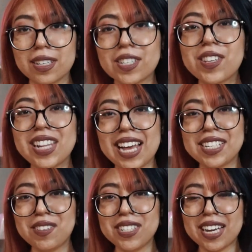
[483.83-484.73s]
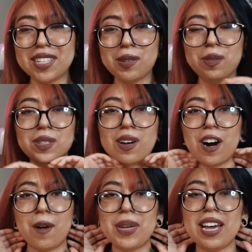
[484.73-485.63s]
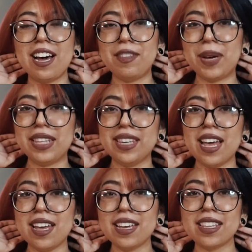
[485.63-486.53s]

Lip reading: So the last two tattoos are behind my neck.